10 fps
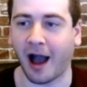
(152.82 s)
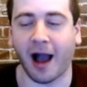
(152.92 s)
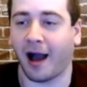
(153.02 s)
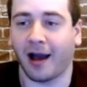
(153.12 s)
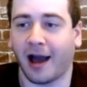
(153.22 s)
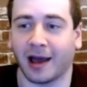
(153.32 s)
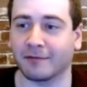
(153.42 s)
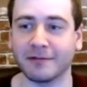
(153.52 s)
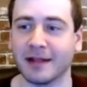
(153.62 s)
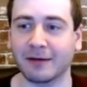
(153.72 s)
I
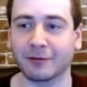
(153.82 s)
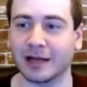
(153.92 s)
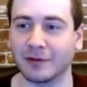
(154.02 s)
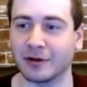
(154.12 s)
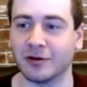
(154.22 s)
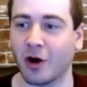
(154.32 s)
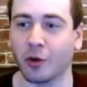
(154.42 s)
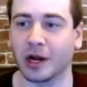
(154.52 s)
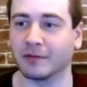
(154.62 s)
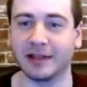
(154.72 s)
have never even
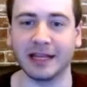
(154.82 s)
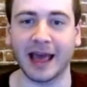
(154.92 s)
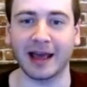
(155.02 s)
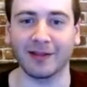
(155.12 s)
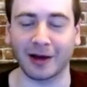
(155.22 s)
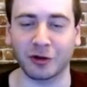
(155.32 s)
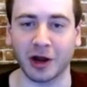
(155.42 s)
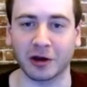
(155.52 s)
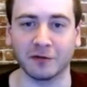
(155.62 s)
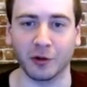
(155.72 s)
known of a DA election
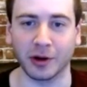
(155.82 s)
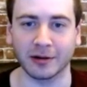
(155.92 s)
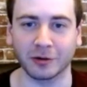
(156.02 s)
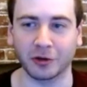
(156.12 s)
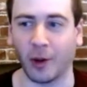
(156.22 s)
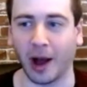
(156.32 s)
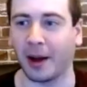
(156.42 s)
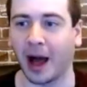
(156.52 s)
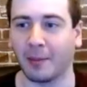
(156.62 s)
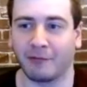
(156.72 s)
I could vote in. So
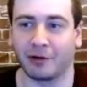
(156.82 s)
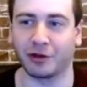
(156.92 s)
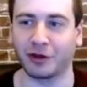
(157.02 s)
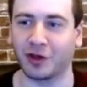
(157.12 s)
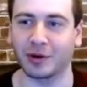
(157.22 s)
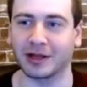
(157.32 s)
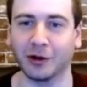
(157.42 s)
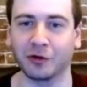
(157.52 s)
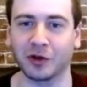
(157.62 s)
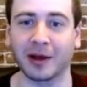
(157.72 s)
I'm obviously somewhat
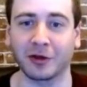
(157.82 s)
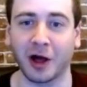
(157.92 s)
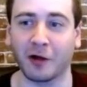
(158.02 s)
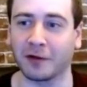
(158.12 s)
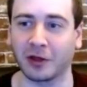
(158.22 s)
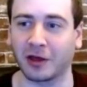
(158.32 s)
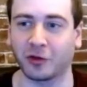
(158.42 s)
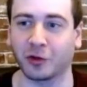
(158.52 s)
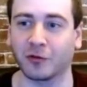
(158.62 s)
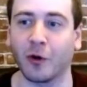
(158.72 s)
guilty myself, as
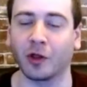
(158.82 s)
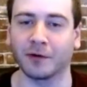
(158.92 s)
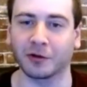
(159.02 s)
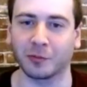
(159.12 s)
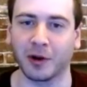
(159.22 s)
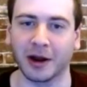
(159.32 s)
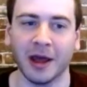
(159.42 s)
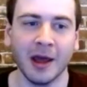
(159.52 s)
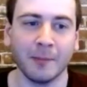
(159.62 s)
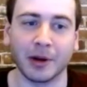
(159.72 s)
sort of all of us.
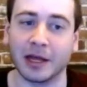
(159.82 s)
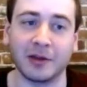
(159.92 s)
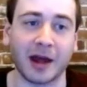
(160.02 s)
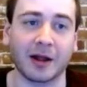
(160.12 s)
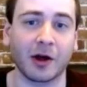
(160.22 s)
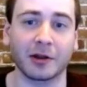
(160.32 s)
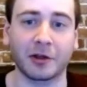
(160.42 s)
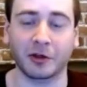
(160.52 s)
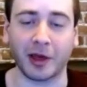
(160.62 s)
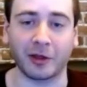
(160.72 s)
But he's had a lot of
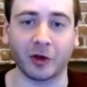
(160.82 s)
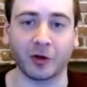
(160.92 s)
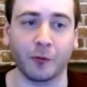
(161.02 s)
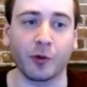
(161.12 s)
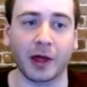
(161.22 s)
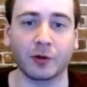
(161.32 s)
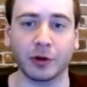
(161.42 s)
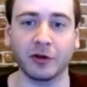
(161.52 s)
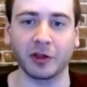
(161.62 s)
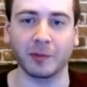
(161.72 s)
success there for that
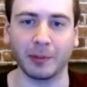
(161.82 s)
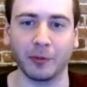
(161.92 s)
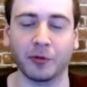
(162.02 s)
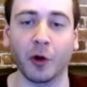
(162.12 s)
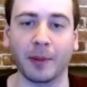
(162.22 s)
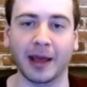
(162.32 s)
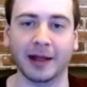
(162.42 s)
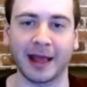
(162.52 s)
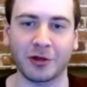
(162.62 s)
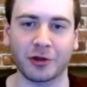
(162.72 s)
reason, that people don't pay
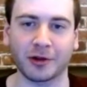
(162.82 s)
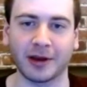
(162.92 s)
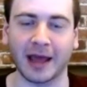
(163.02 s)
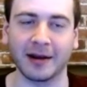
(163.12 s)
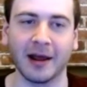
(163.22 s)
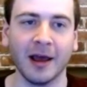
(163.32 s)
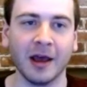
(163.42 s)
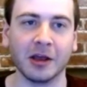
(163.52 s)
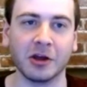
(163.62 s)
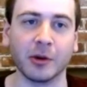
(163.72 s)
attention. And
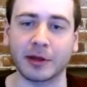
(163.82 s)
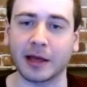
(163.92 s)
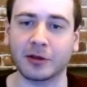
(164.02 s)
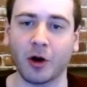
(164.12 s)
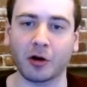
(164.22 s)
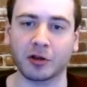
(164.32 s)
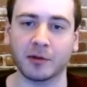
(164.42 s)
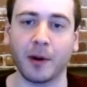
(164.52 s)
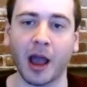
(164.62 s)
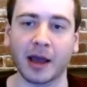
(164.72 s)
it's hard to
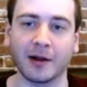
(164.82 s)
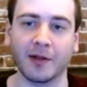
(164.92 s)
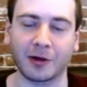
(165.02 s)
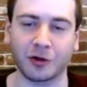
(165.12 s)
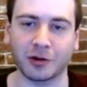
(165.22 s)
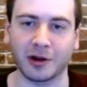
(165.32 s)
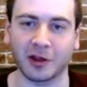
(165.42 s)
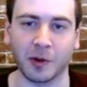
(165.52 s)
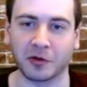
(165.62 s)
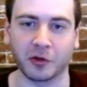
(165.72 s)
buy an election as
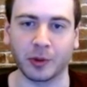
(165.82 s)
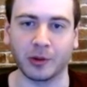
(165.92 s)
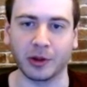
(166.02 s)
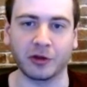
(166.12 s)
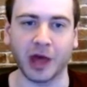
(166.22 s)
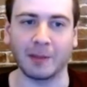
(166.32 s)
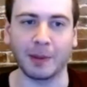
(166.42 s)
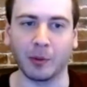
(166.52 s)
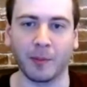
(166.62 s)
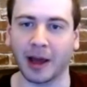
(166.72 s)
much as we say
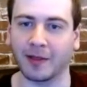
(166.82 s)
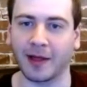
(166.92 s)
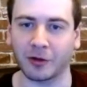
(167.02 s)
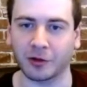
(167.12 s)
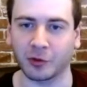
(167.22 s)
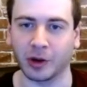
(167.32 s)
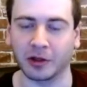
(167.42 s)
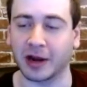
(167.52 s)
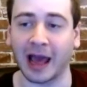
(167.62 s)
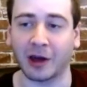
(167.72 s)
people buy elections when
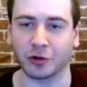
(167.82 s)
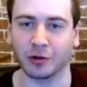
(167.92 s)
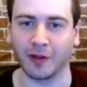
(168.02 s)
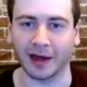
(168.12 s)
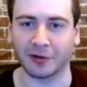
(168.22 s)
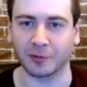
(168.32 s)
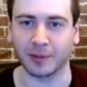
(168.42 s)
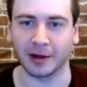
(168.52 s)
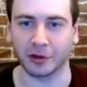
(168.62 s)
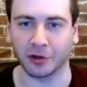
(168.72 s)
it's a national election,
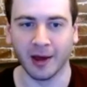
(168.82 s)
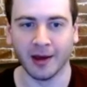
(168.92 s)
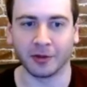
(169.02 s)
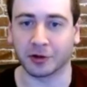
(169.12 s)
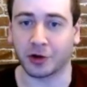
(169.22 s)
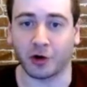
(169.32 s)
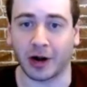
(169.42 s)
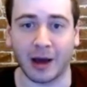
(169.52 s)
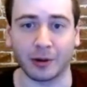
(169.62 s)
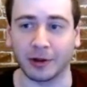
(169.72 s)
because the
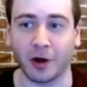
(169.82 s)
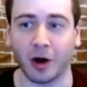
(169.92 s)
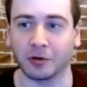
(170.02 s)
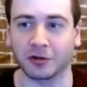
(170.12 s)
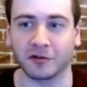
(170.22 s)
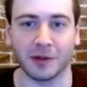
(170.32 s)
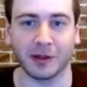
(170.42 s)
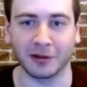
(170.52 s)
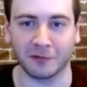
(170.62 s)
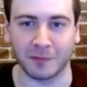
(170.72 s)
turnout is hundreds of
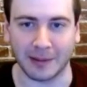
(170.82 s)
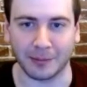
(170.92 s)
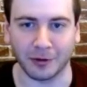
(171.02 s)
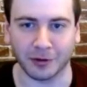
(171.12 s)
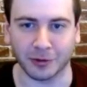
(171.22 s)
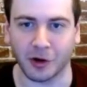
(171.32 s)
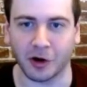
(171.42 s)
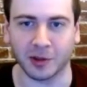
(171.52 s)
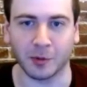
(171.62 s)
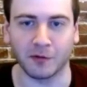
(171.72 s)
millions of people. So it's
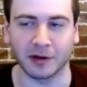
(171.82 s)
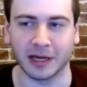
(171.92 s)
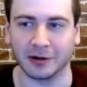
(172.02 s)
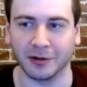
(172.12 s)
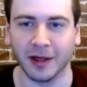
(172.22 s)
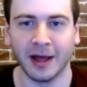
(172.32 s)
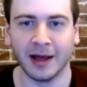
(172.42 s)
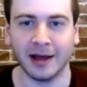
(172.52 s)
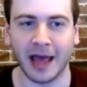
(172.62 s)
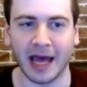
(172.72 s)
hard to move the needle.
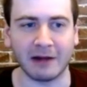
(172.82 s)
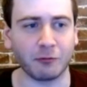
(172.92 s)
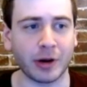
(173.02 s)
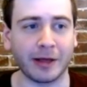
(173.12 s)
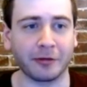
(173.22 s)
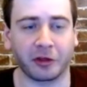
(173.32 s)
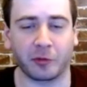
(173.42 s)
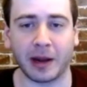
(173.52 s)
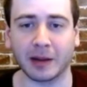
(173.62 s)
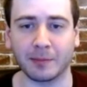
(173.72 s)
And everyone else is
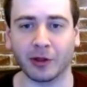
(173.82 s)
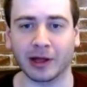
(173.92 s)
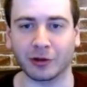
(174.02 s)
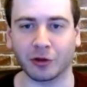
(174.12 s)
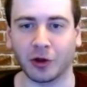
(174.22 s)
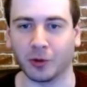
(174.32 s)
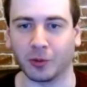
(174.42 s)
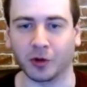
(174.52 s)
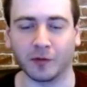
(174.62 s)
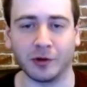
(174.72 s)
spending billions too.
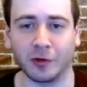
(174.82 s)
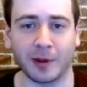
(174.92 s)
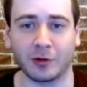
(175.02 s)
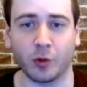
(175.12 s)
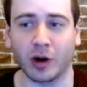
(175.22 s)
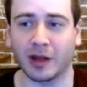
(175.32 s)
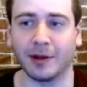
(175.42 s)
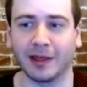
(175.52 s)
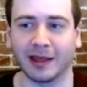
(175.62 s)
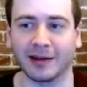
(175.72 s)
So if you spend 20
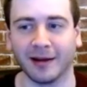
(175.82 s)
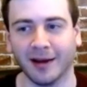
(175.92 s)
million,